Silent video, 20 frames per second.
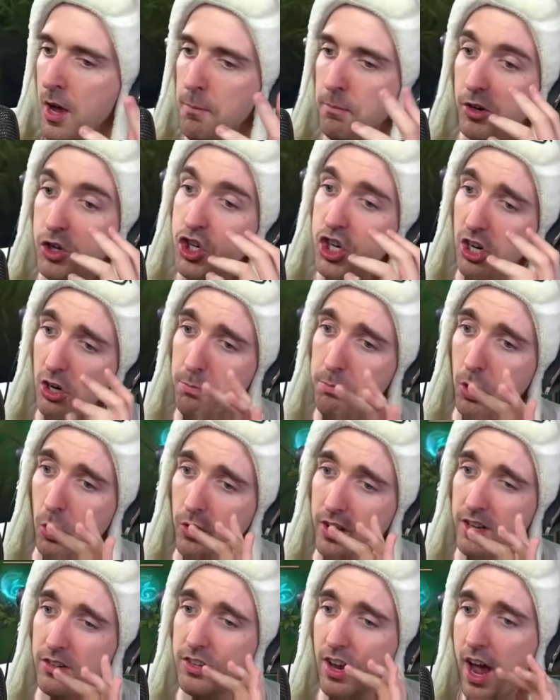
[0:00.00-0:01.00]
But Shield Bow
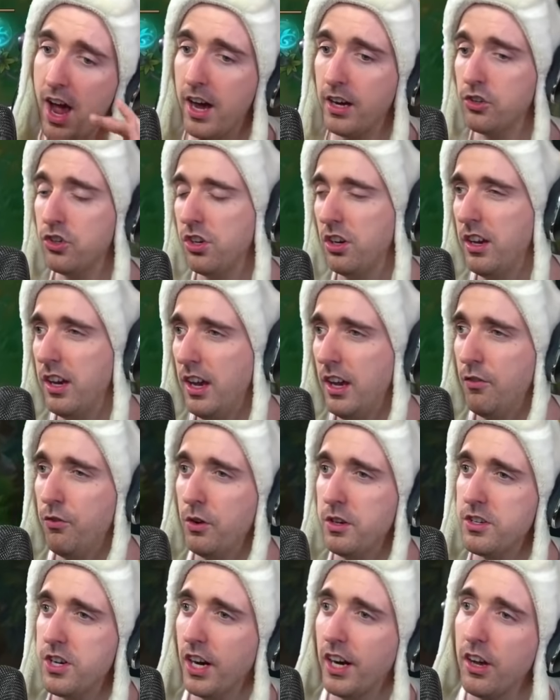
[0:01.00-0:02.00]
is actually, if
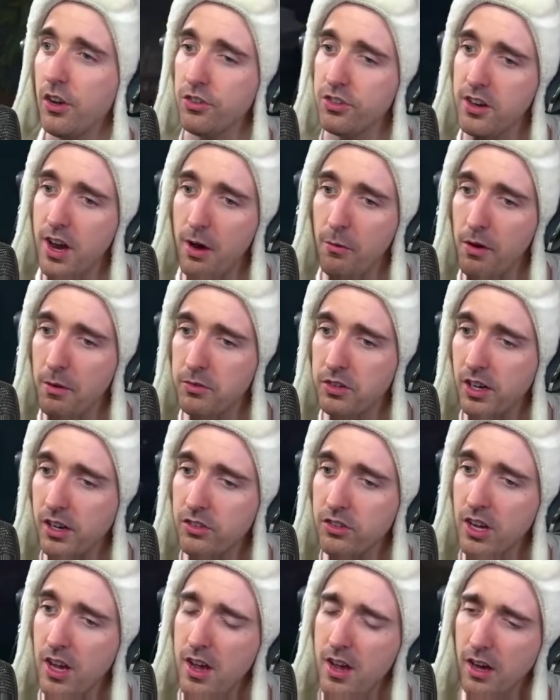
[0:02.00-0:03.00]
we check out stat
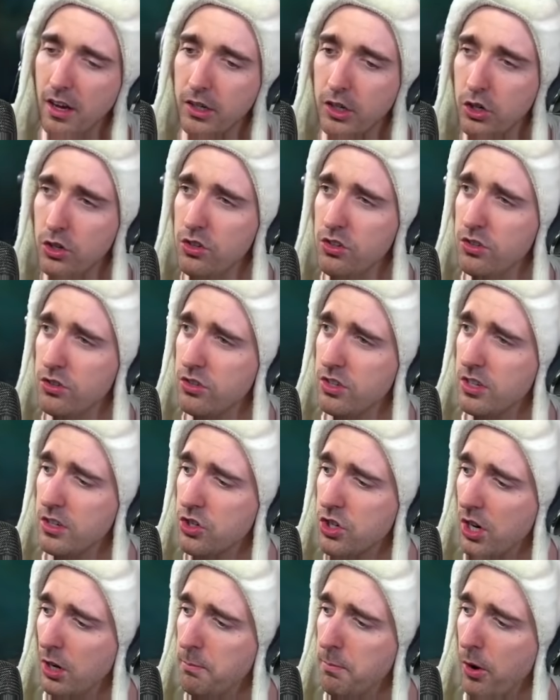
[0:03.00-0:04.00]
websites, Guinsoo's and the
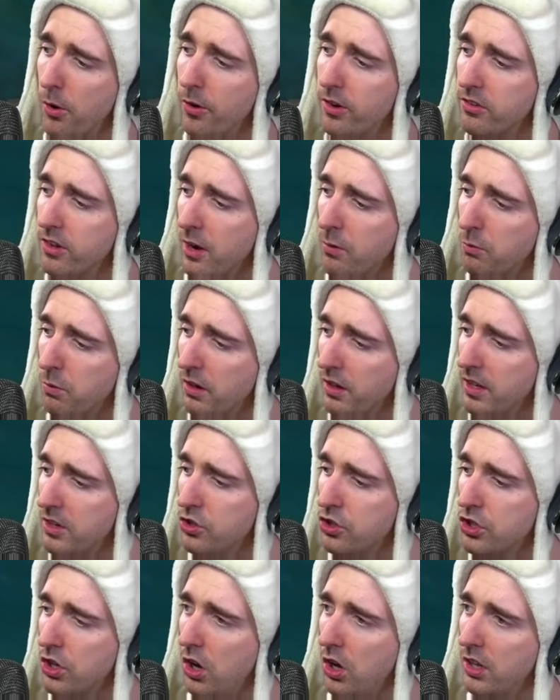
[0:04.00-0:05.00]
Shield Bow is a really
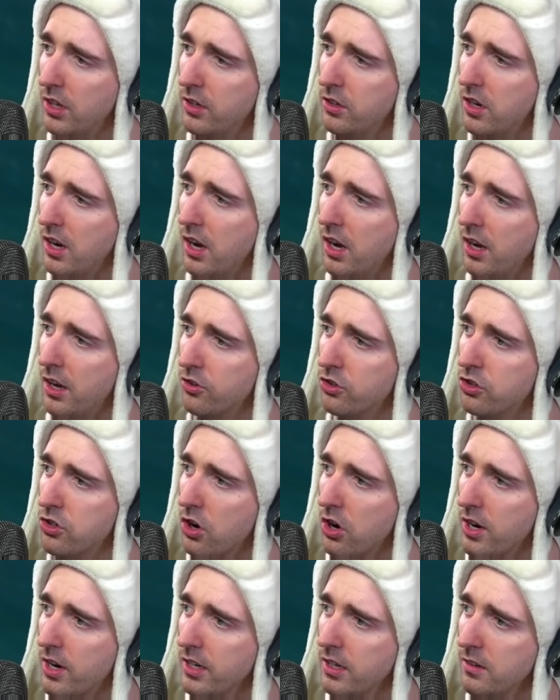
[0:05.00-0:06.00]
solid
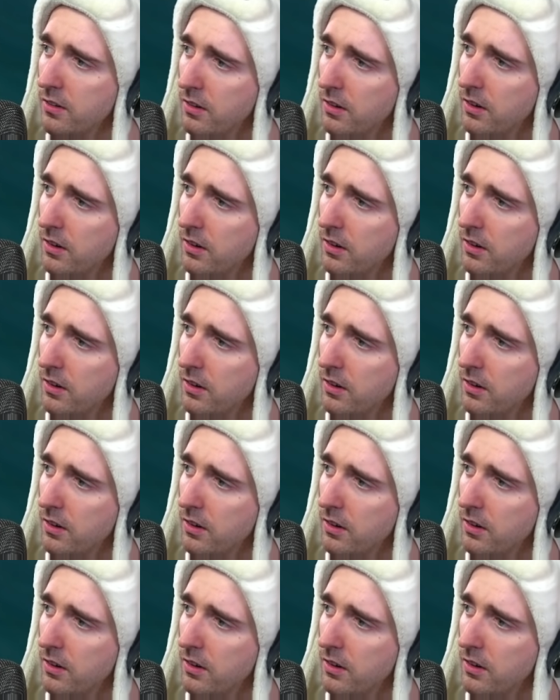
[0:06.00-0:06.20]
starting